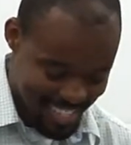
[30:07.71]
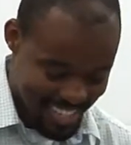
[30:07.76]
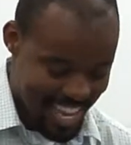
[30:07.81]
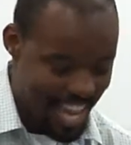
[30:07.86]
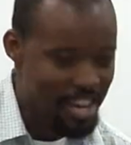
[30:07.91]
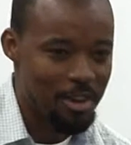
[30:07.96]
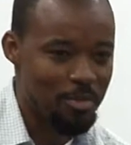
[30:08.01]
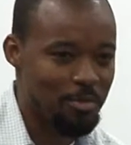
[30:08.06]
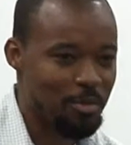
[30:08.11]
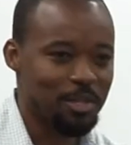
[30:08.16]
I
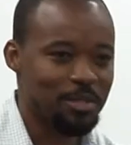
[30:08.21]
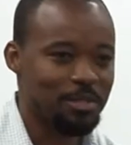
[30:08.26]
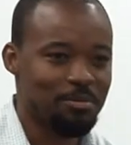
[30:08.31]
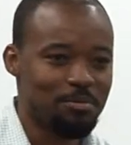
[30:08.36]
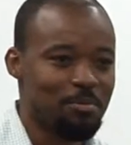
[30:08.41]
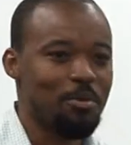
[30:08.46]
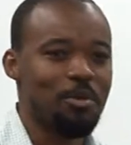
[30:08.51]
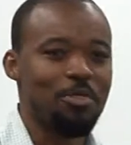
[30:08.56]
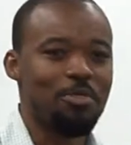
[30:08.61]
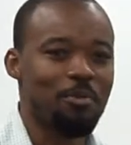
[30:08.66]
didn't want
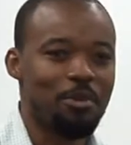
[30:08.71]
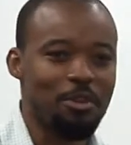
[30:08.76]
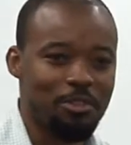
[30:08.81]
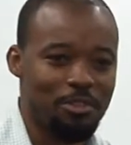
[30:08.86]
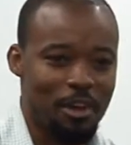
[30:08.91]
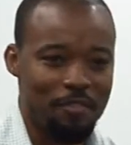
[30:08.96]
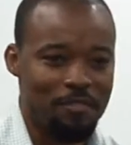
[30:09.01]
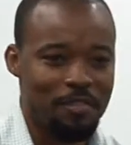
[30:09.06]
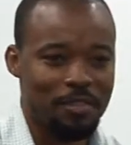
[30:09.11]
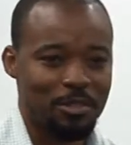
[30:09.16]
but, but a
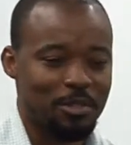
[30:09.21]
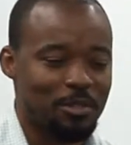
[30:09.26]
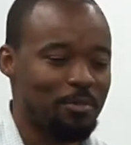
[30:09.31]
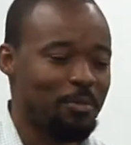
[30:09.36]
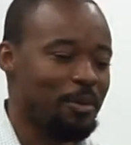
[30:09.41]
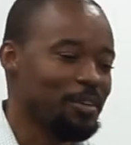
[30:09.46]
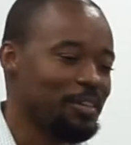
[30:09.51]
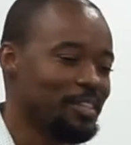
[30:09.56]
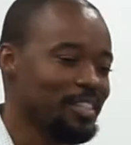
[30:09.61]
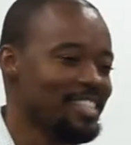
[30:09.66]
topic to
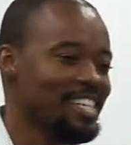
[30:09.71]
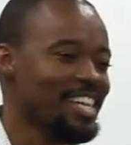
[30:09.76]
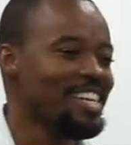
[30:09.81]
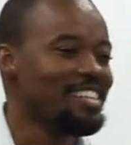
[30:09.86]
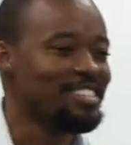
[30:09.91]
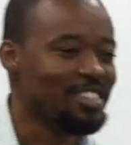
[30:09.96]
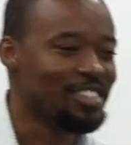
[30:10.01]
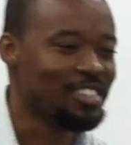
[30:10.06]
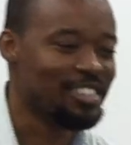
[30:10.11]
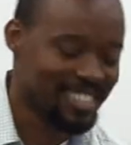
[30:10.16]
spoil the
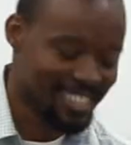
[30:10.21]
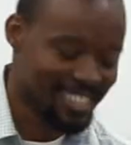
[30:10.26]
answer.